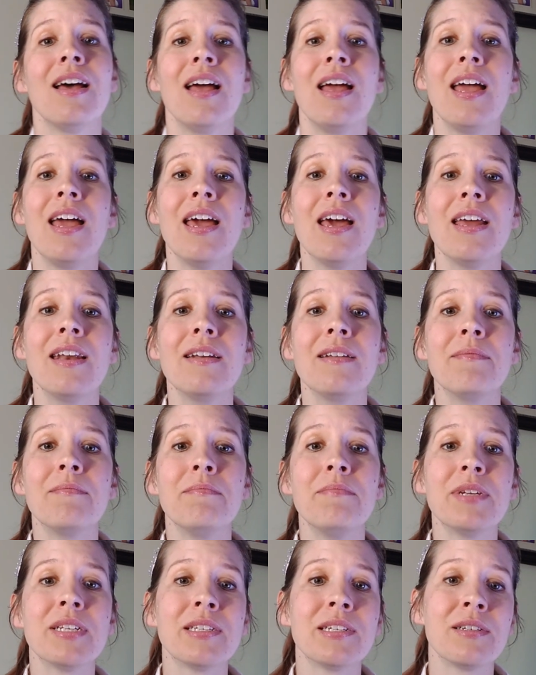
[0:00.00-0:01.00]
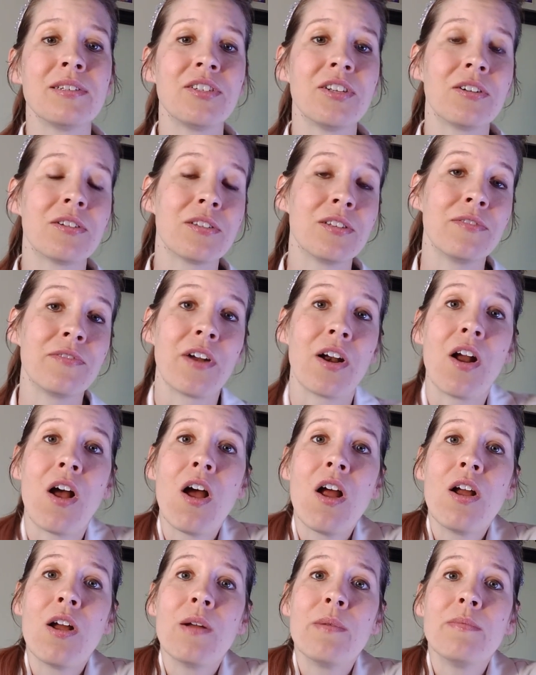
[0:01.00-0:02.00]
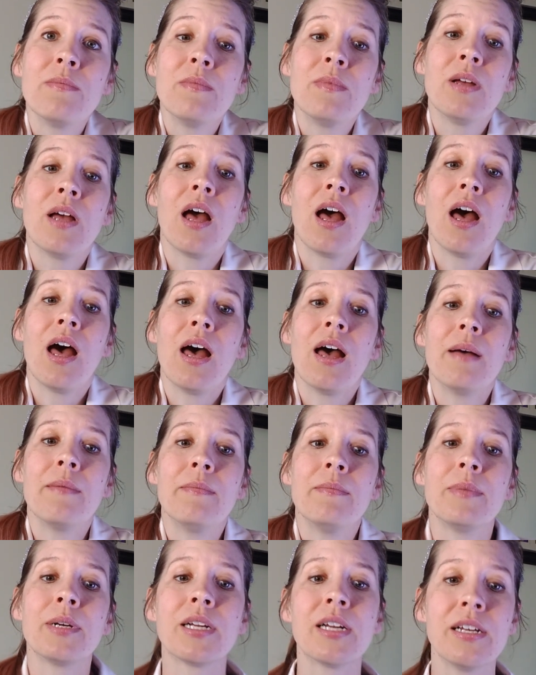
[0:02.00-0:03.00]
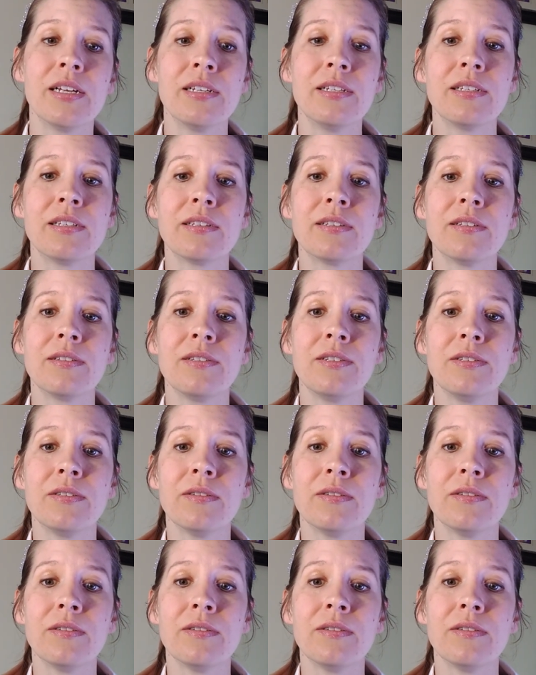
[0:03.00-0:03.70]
and missing chunks of our arm um, because,